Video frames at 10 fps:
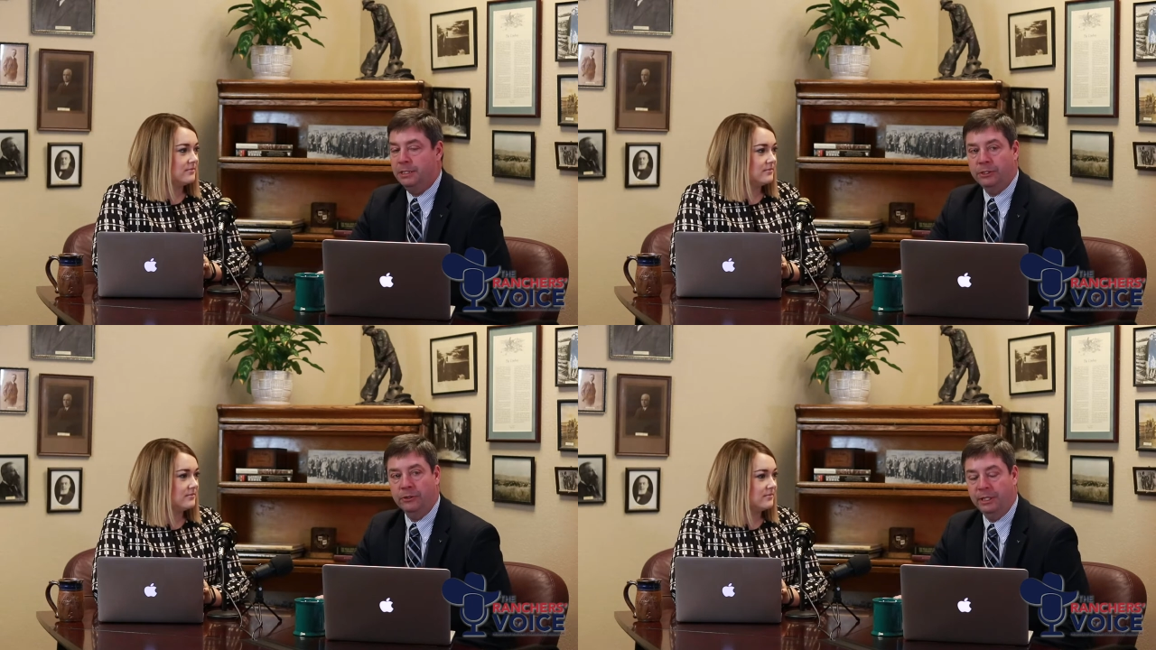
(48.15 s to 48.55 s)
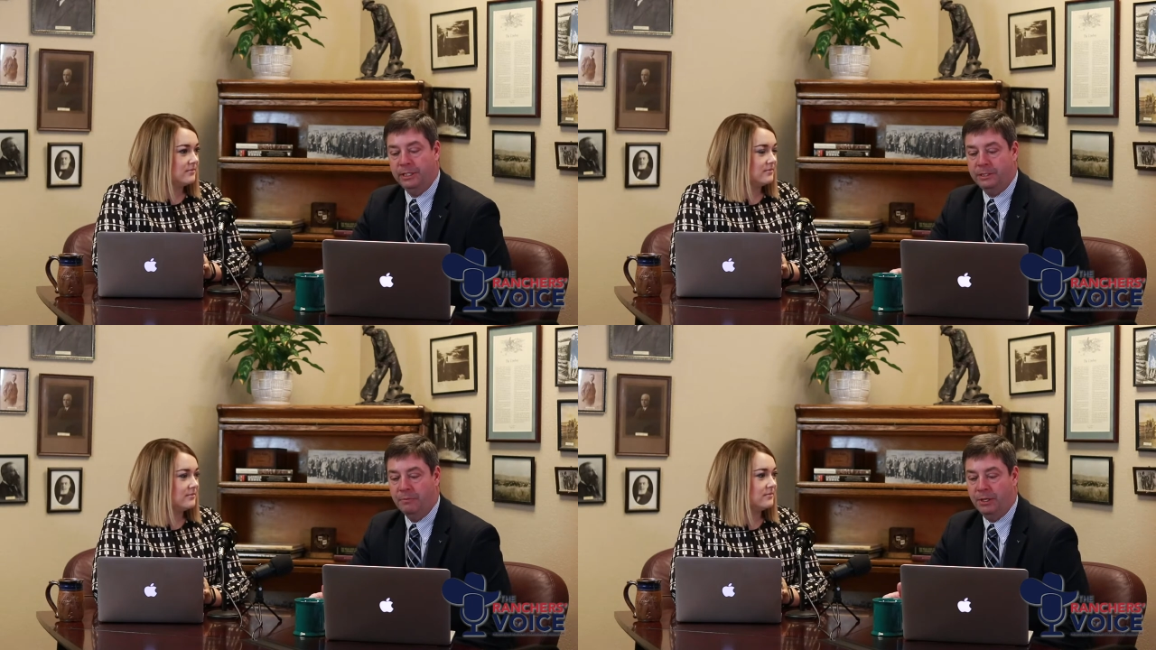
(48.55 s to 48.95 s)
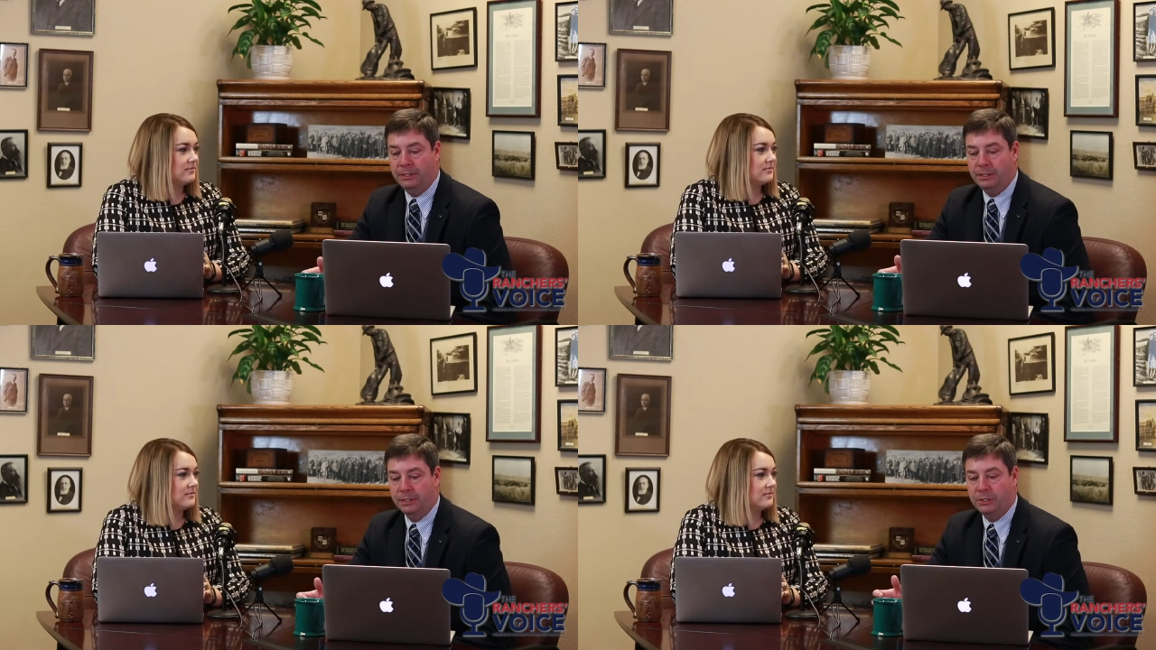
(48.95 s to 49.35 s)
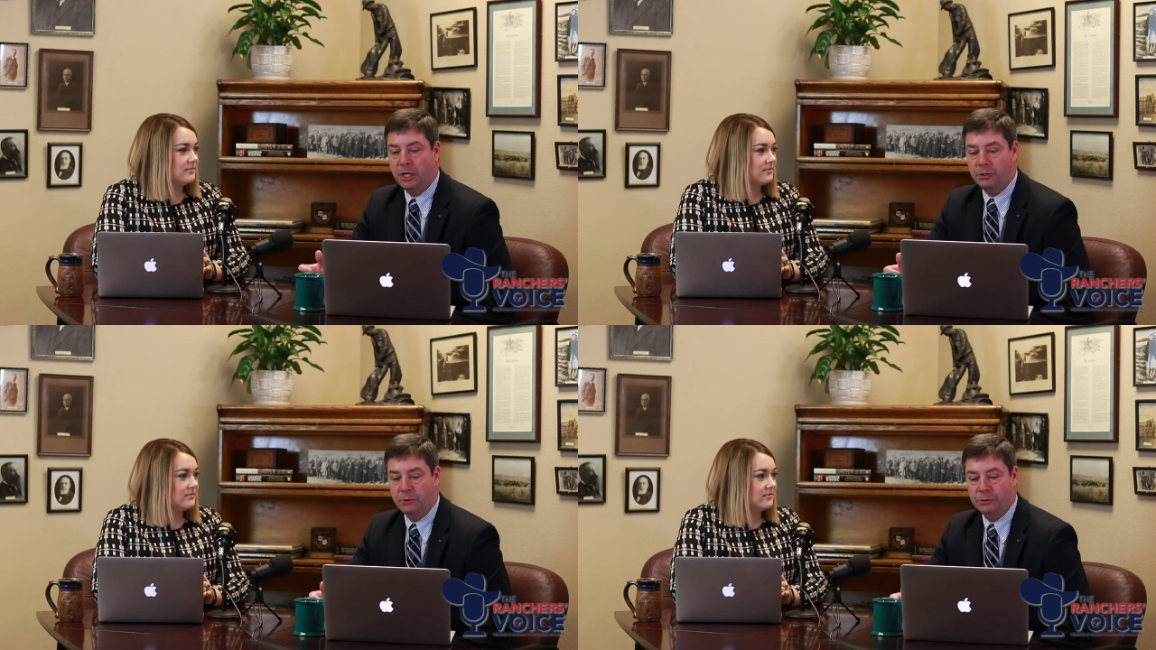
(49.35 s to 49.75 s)
Speaker 1: certainly some things that
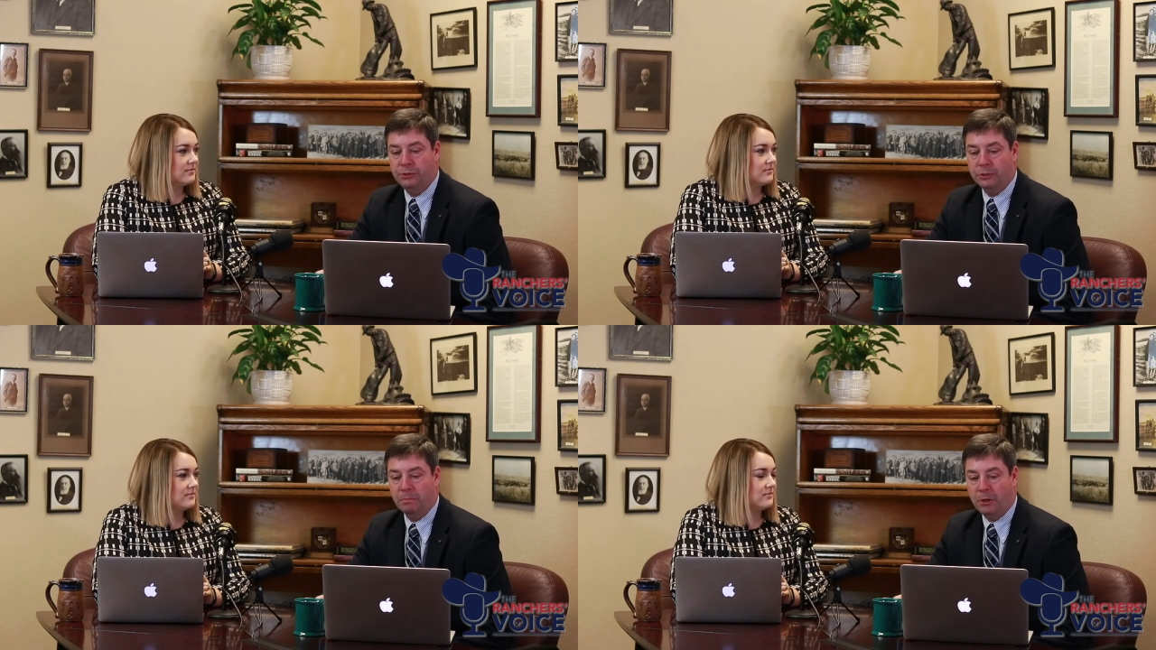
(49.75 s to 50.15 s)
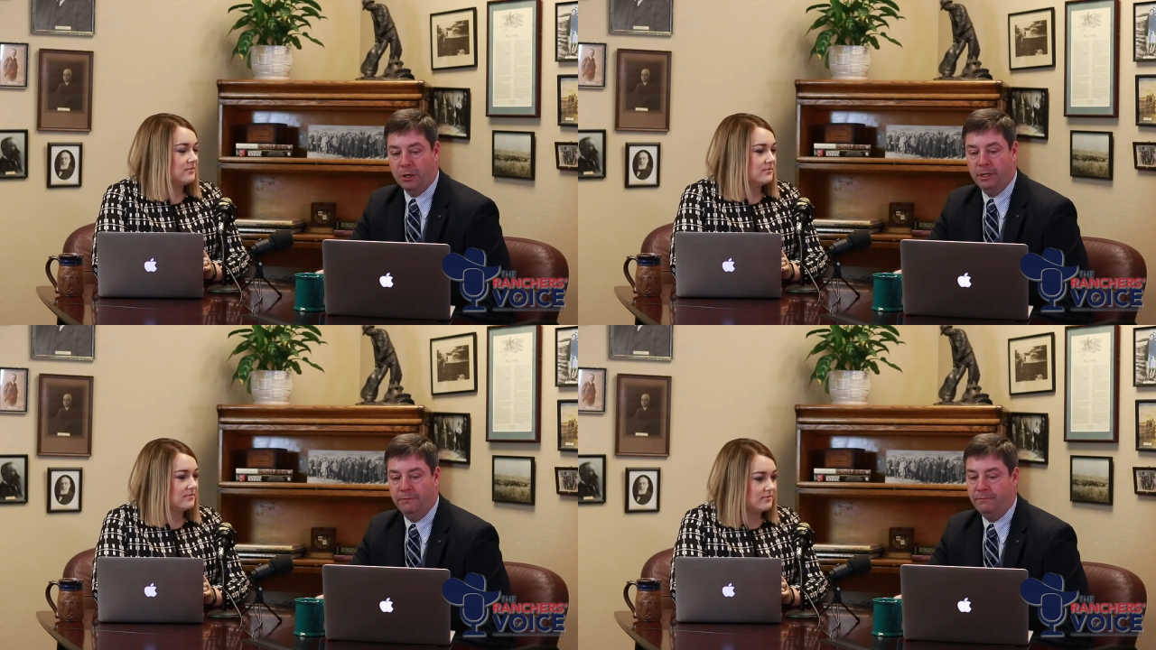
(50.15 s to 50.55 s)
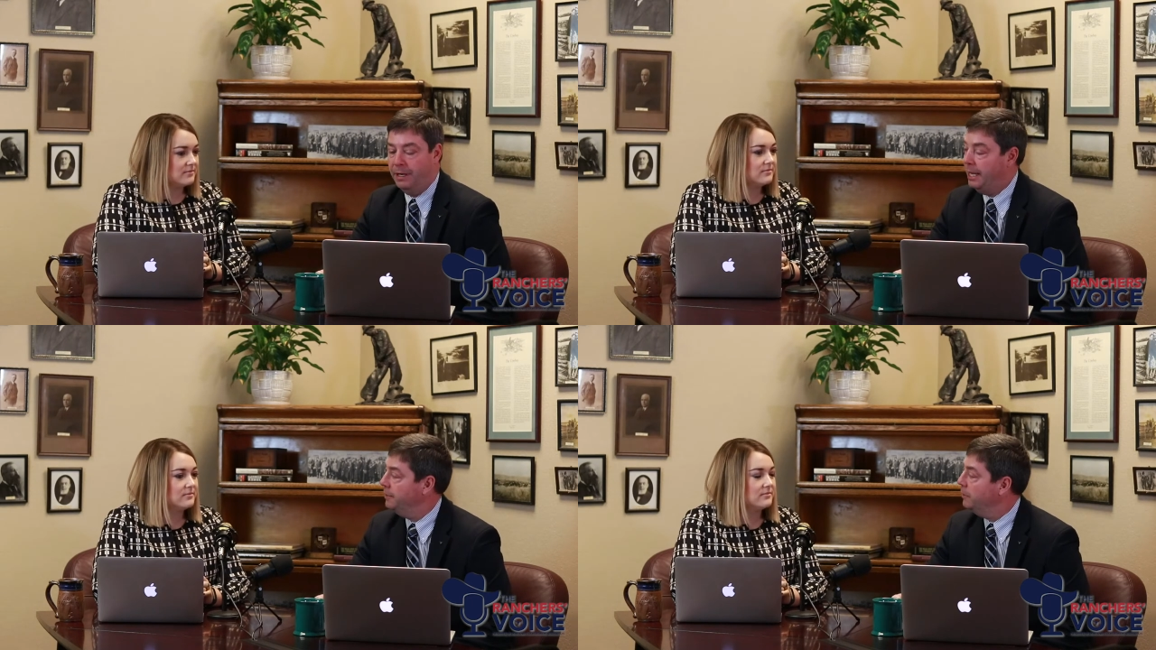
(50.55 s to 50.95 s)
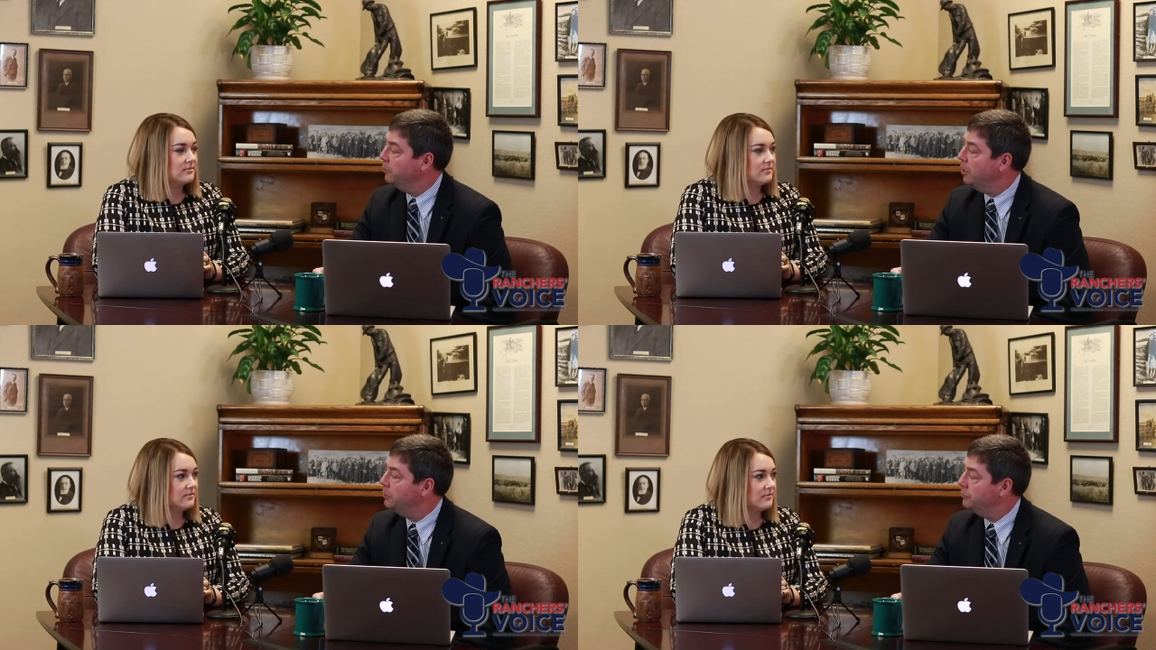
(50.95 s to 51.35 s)
Stockgrowers took a part of. And then
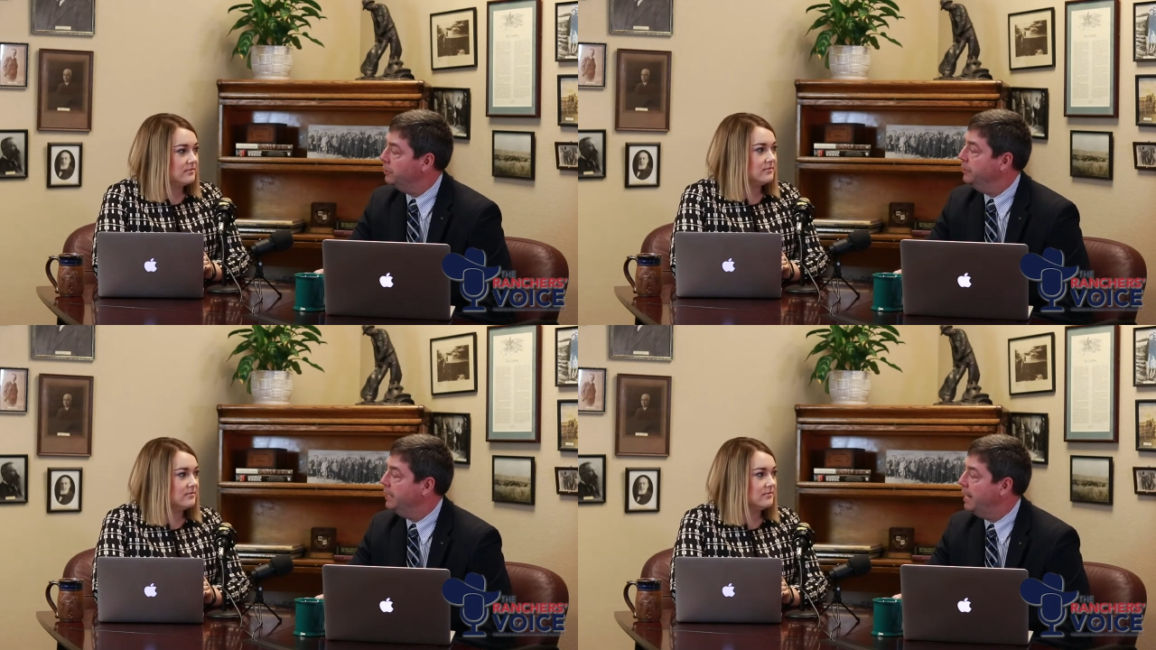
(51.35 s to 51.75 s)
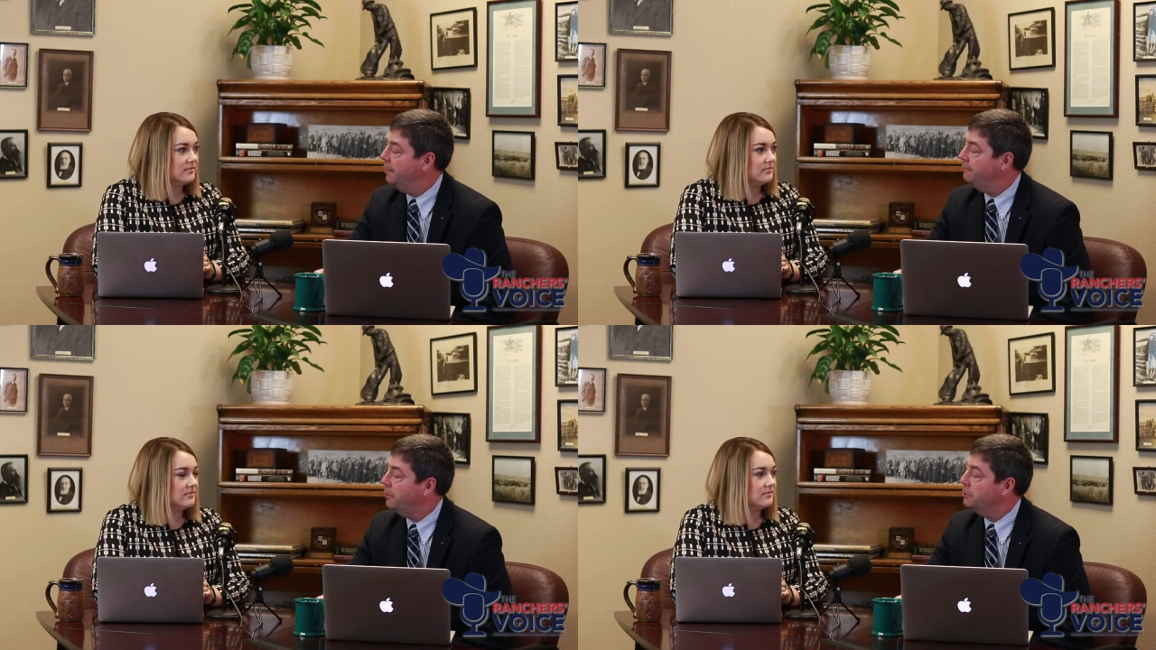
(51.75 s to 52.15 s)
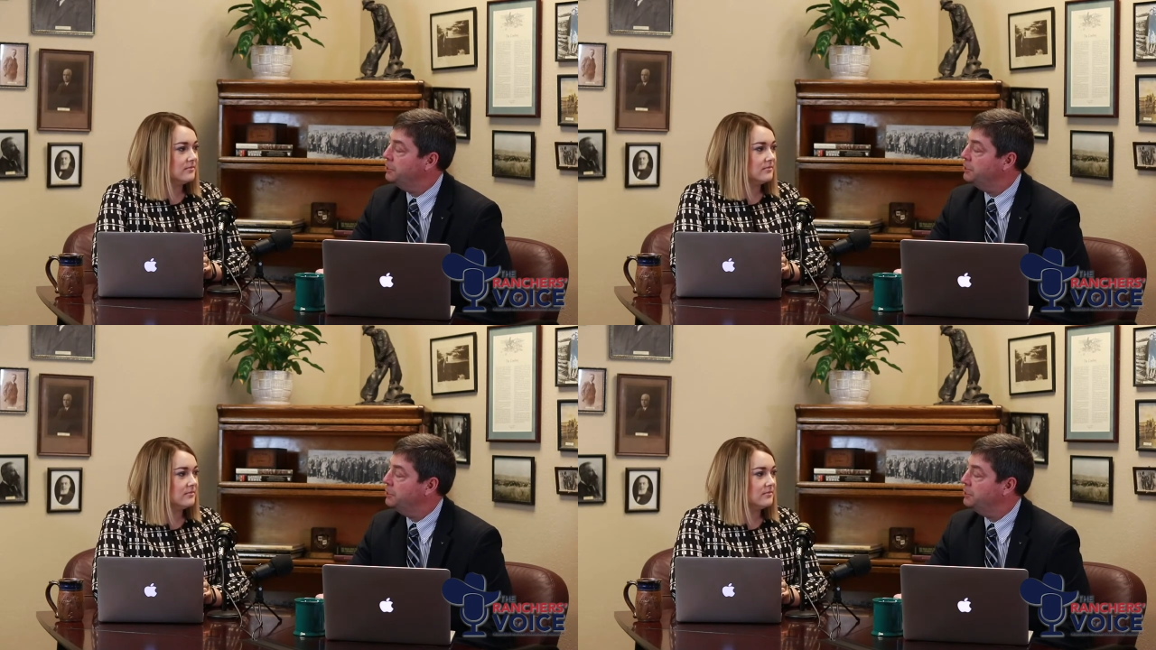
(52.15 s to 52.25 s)
we're also going to have